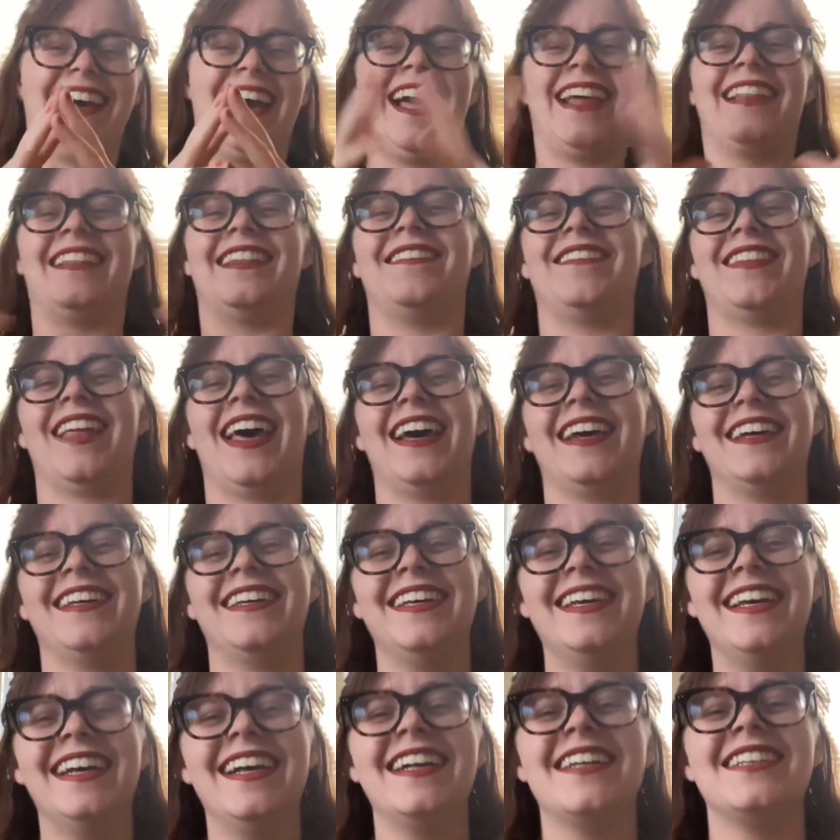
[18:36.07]
I love that.
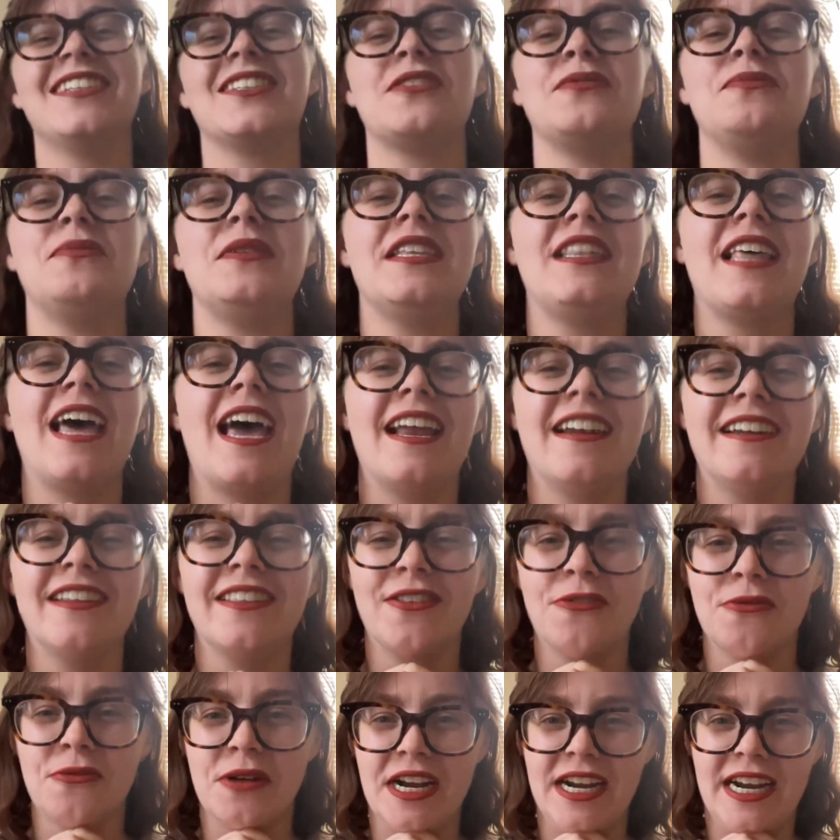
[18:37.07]
It's going to be the end of
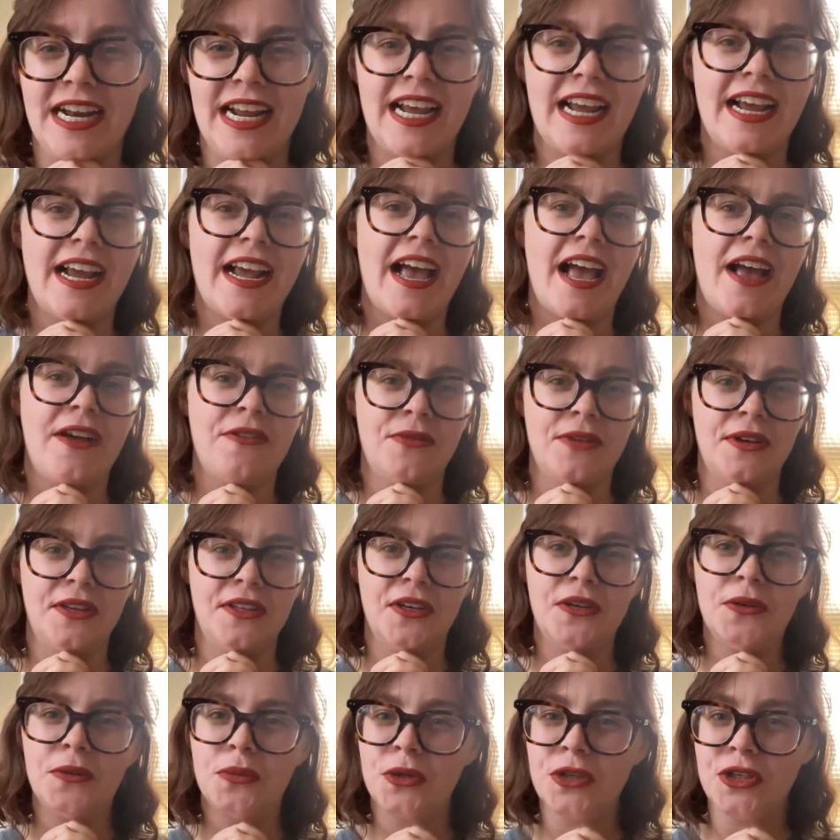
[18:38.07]
the reading. I
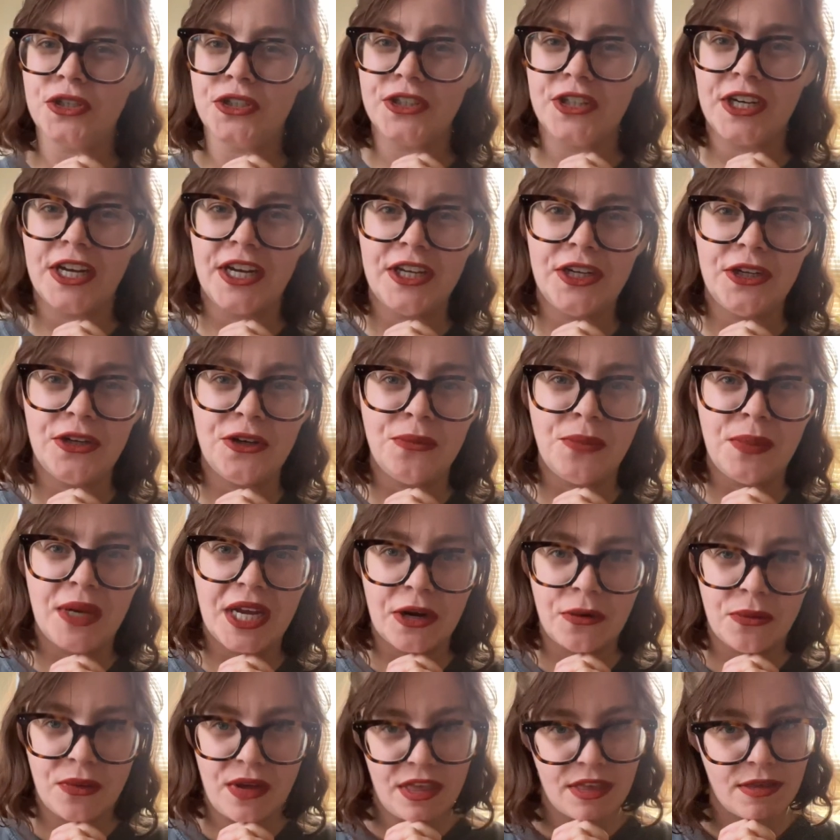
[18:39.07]
really appreciate you
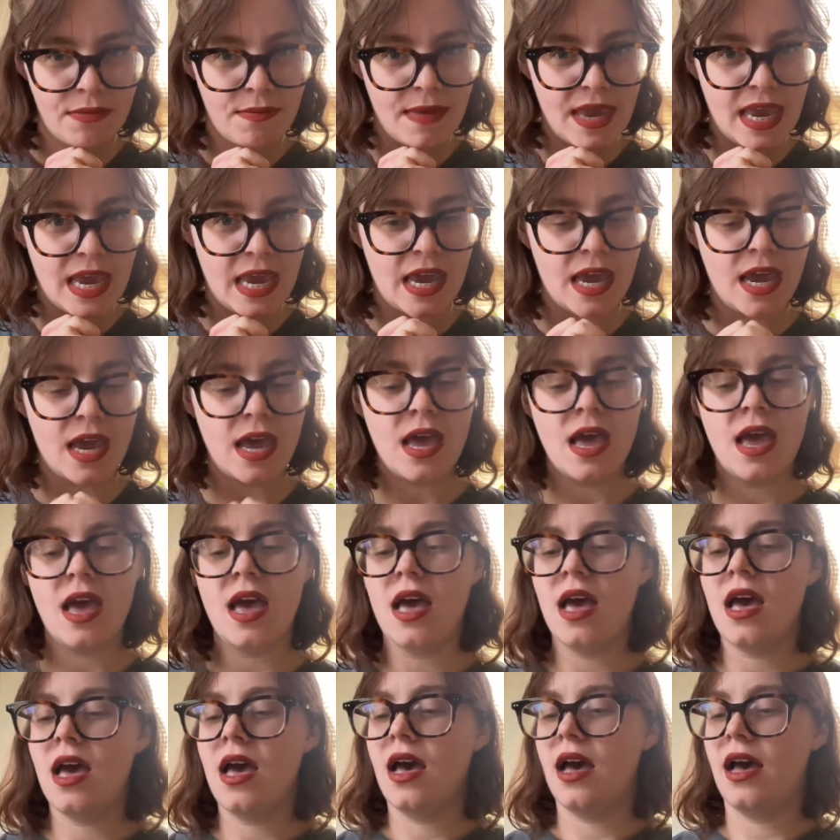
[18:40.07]
being with me.
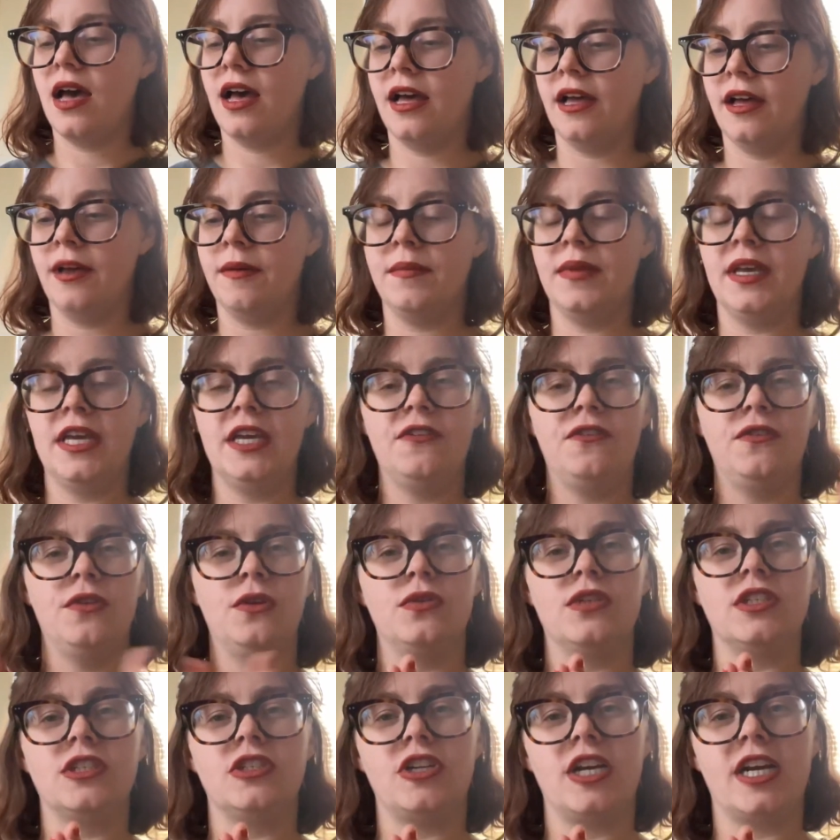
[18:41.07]
If you
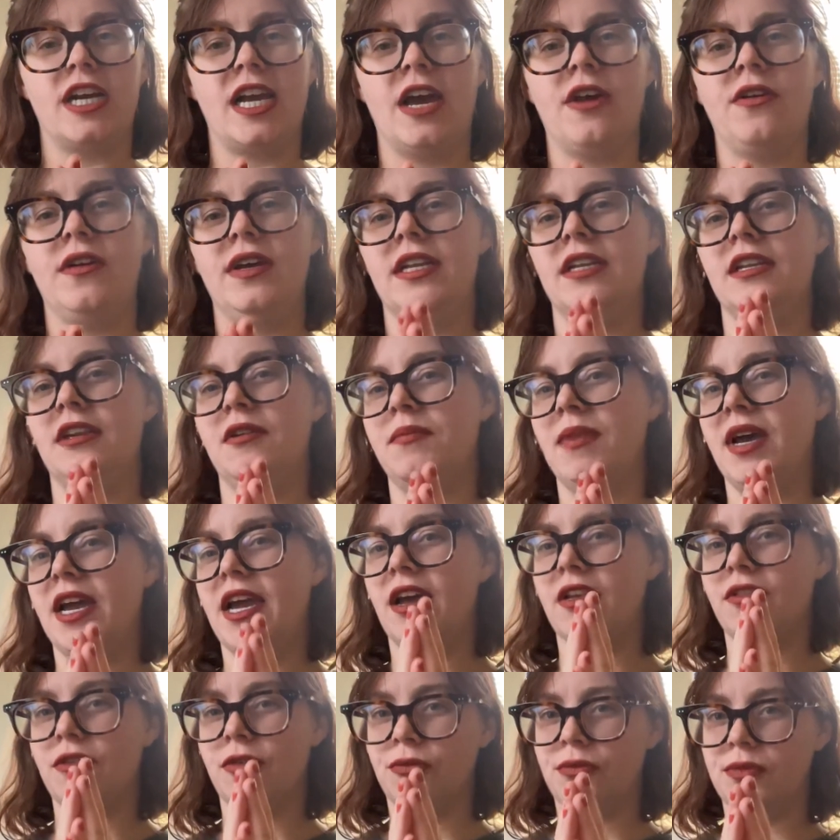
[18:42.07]
want to check out any of my
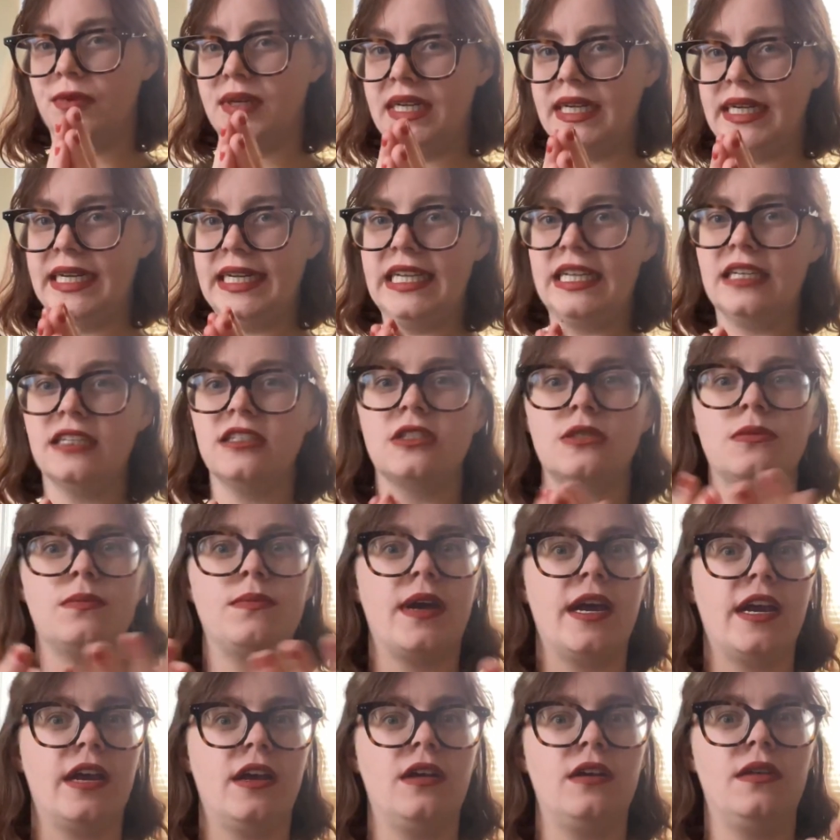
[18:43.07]
other readings,
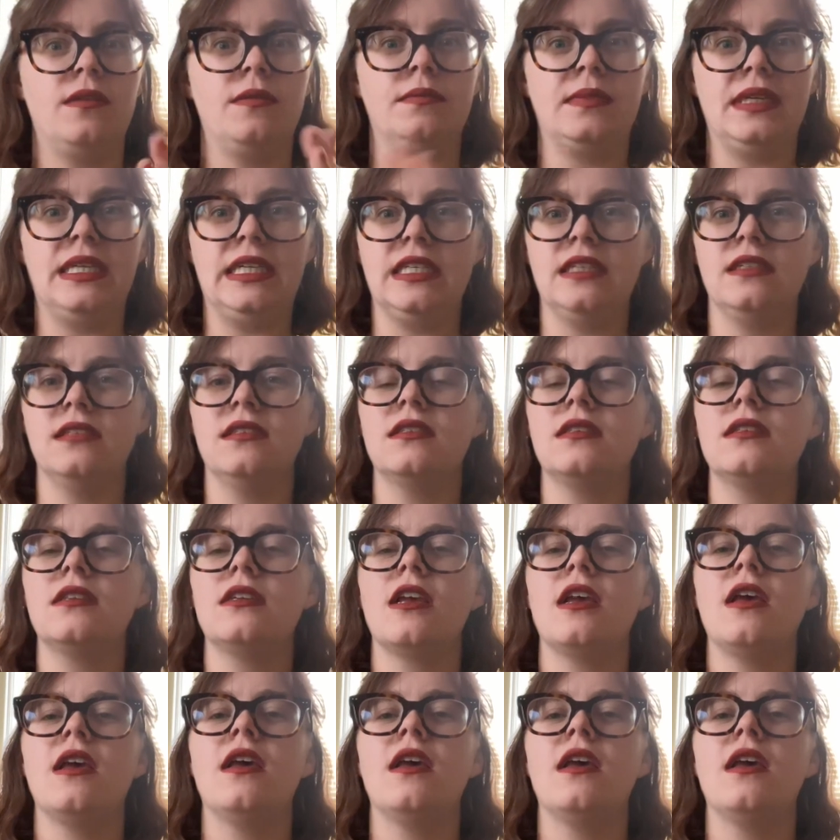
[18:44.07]
by all means,